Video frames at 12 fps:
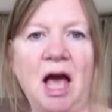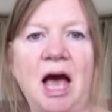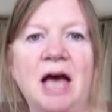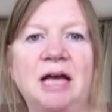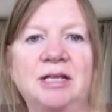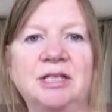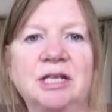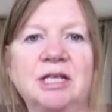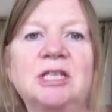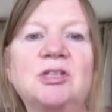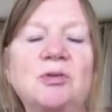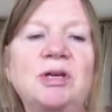And
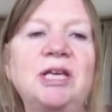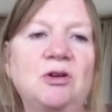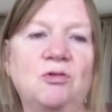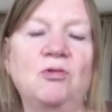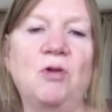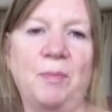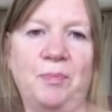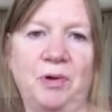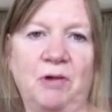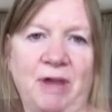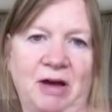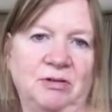so he grew
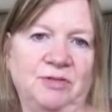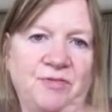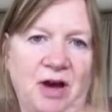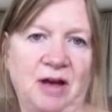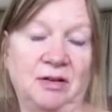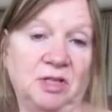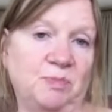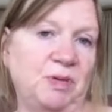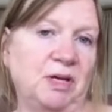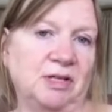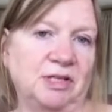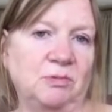up around violence
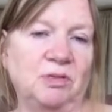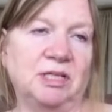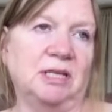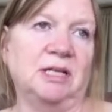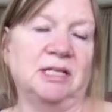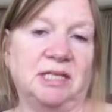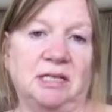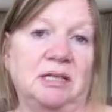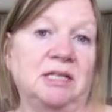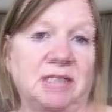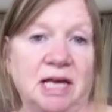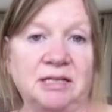because it was a
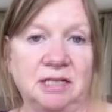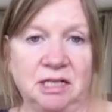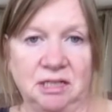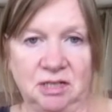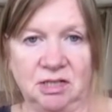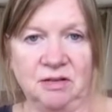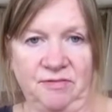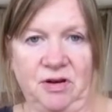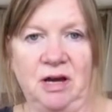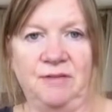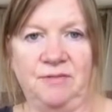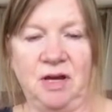necessity to
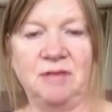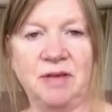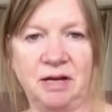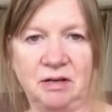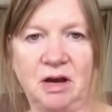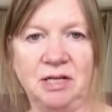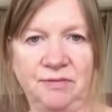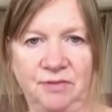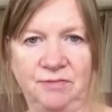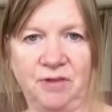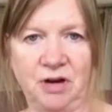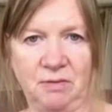survive in that kind
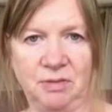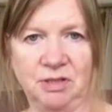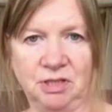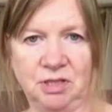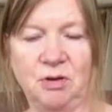of environment.